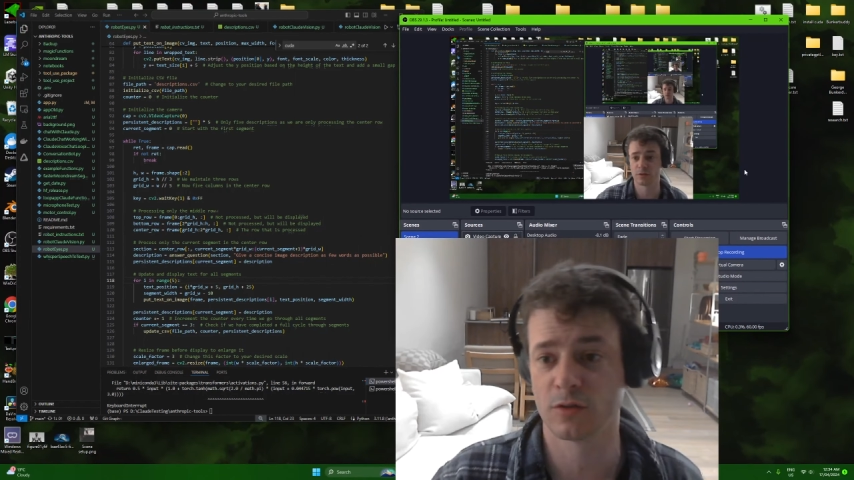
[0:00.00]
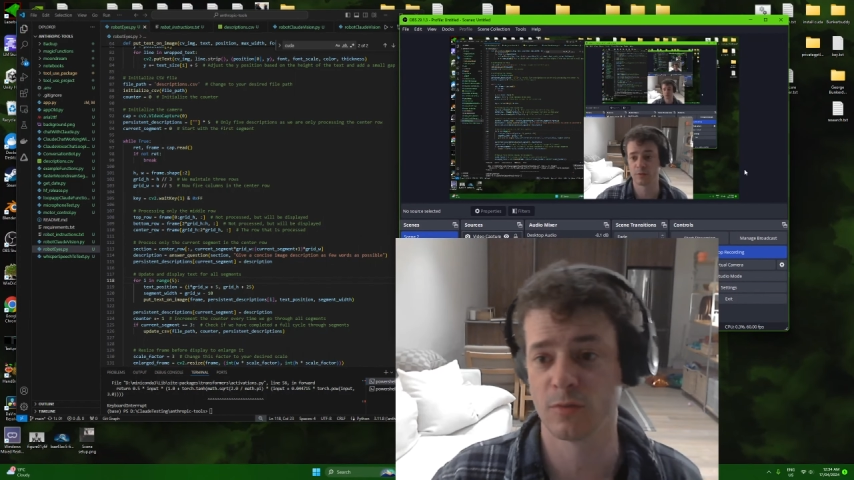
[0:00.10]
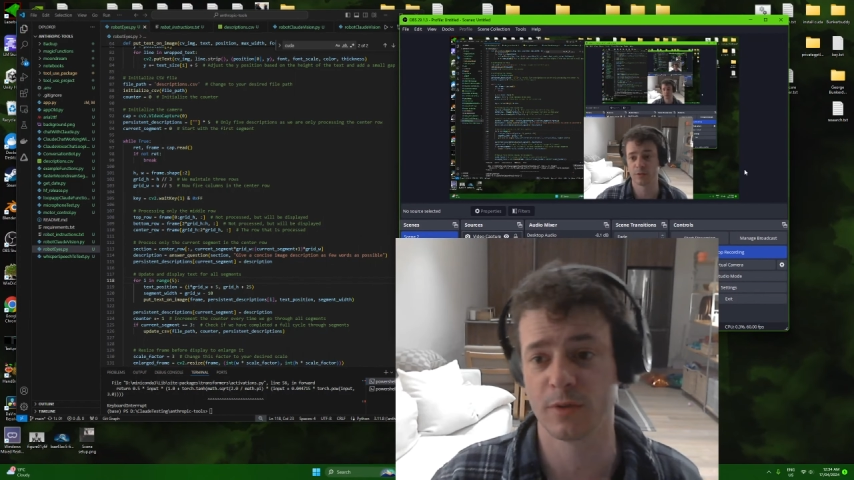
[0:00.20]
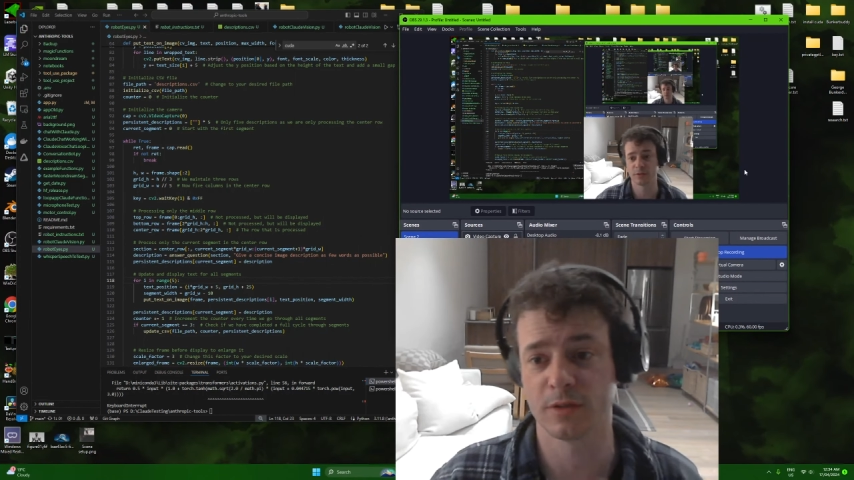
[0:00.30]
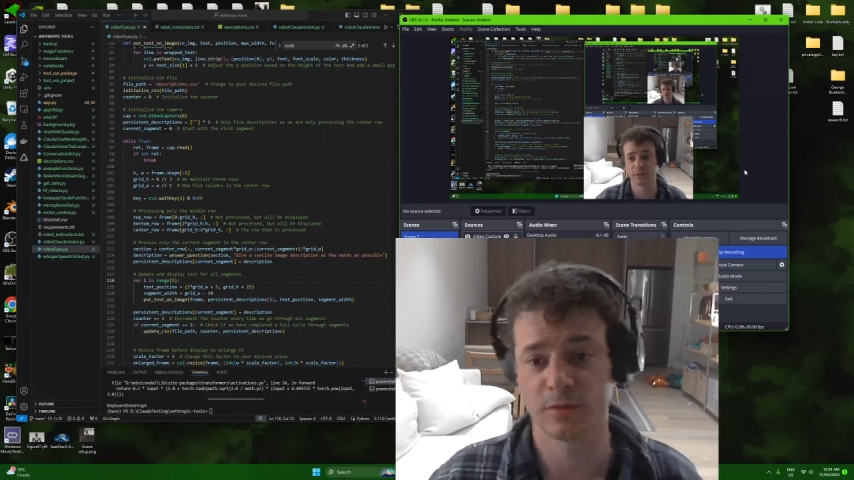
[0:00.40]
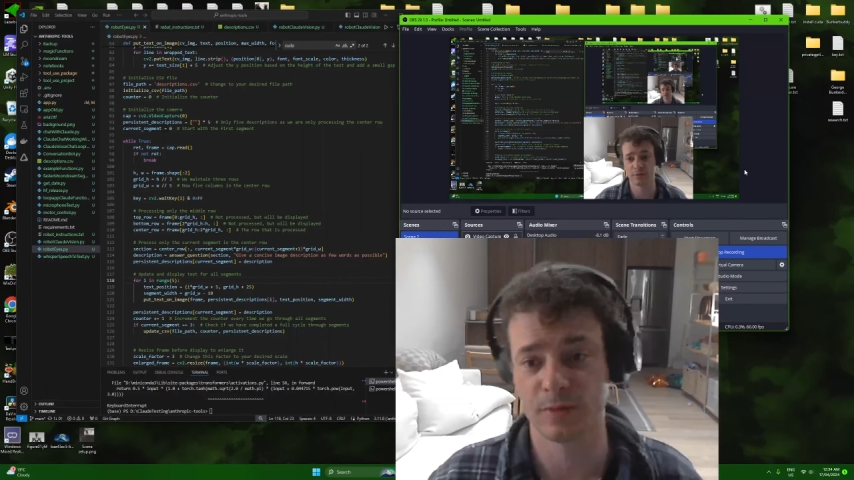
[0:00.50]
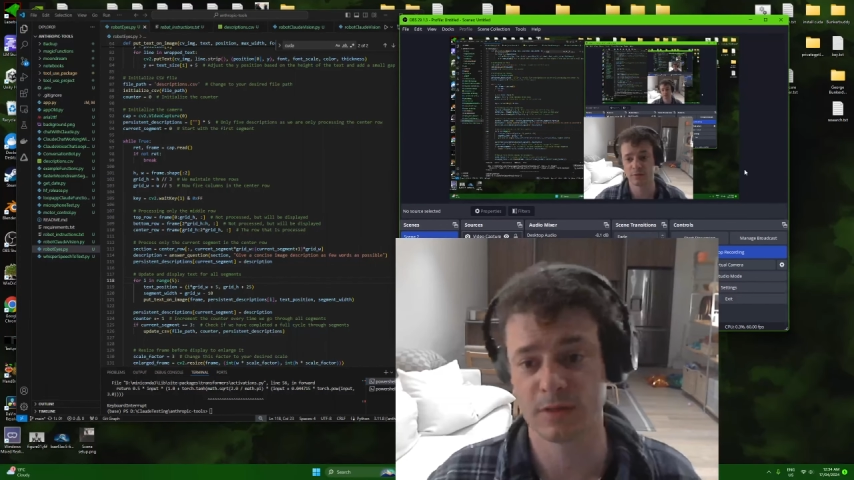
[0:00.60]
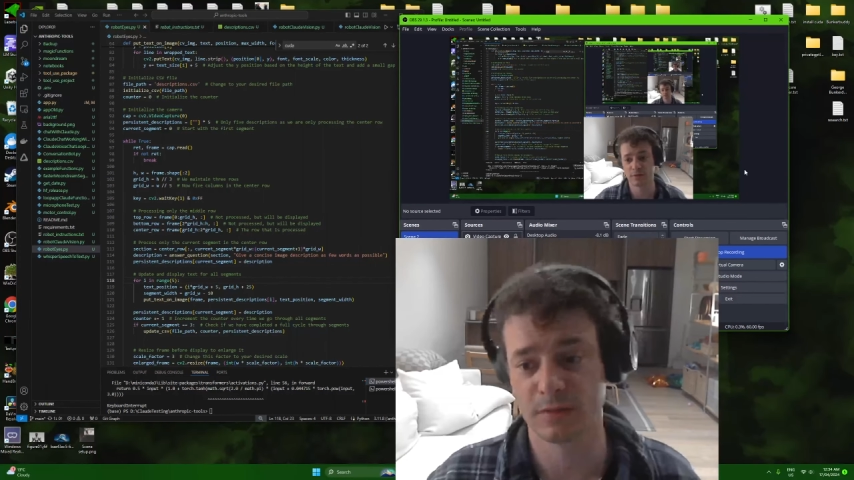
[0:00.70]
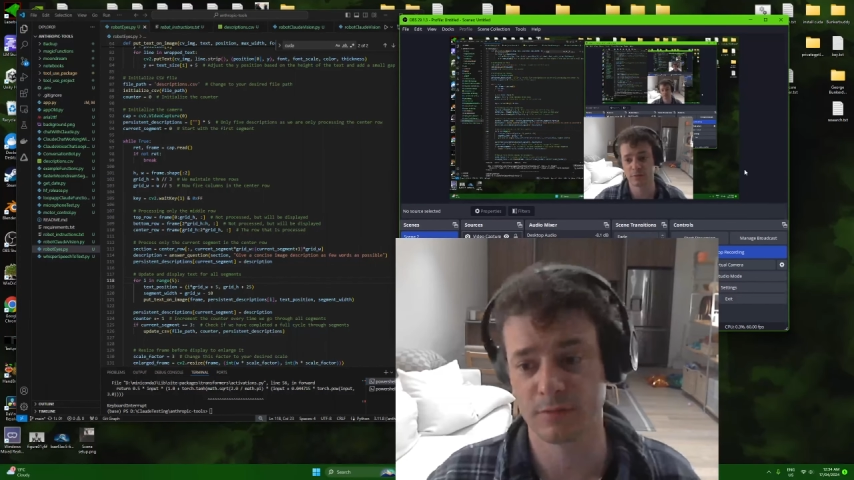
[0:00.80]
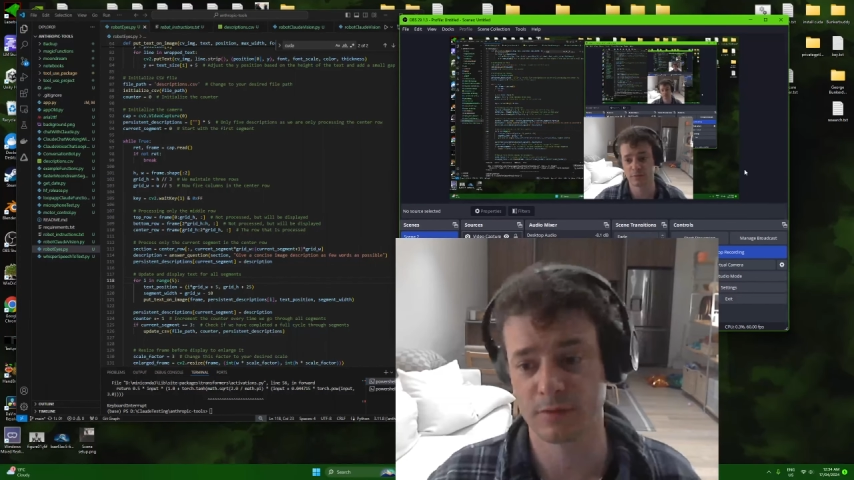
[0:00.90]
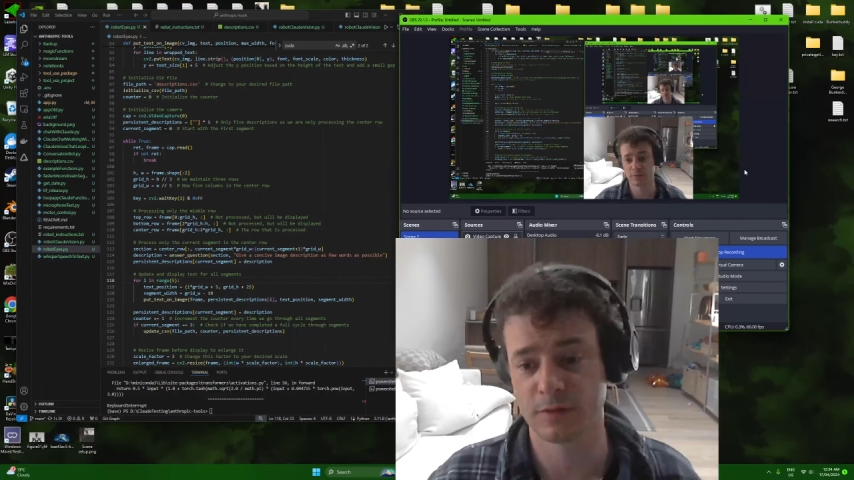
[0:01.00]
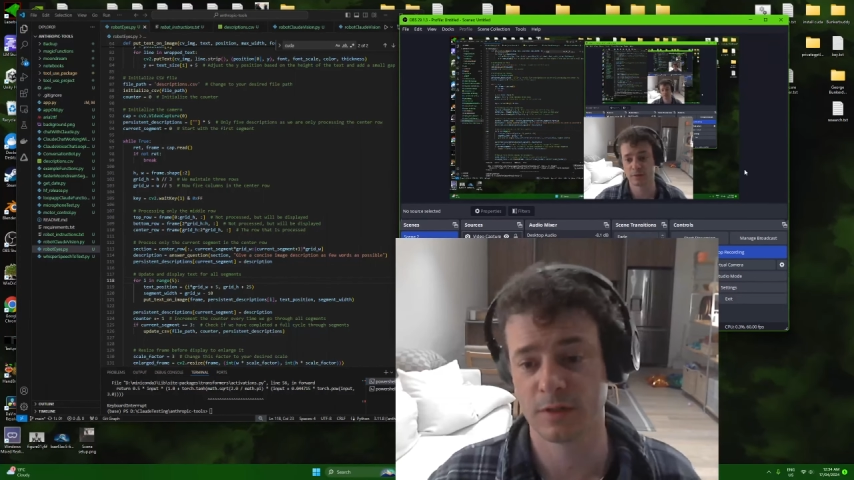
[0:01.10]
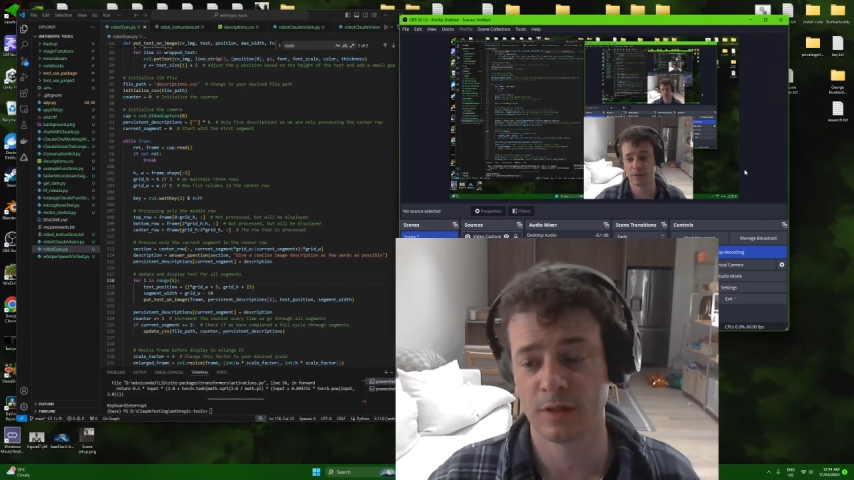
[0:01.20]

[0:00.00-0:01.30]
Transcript: could be on something different,